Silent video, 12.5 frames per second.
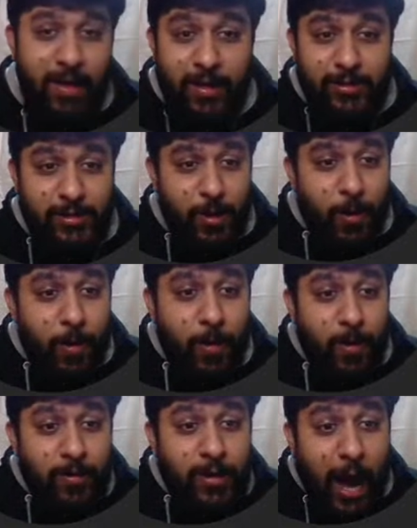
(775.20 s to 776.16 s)

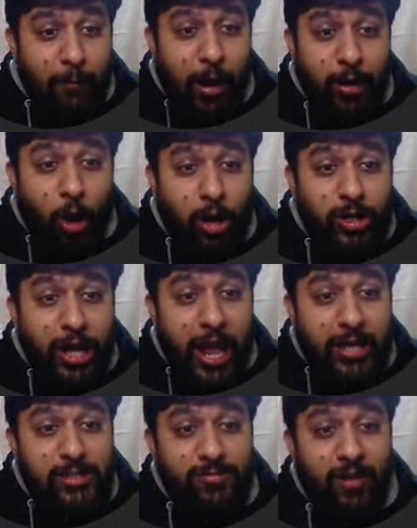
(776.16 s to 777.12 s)
So gamma dot
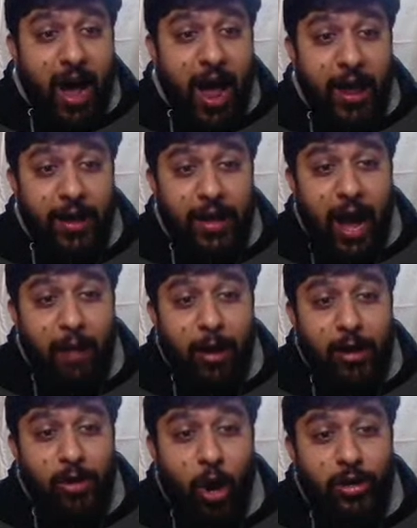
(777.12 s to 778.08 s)
xy,
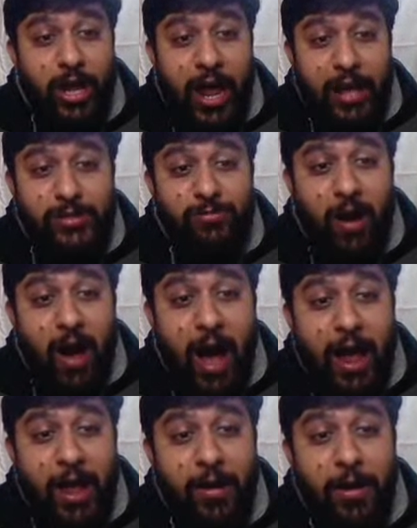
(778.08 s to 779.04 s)
gamma dot
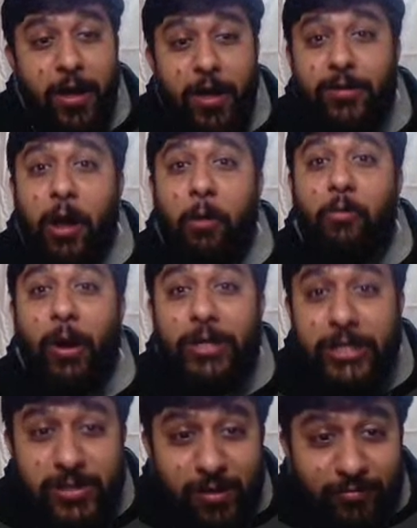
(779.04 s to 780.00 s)
xy. Now what is a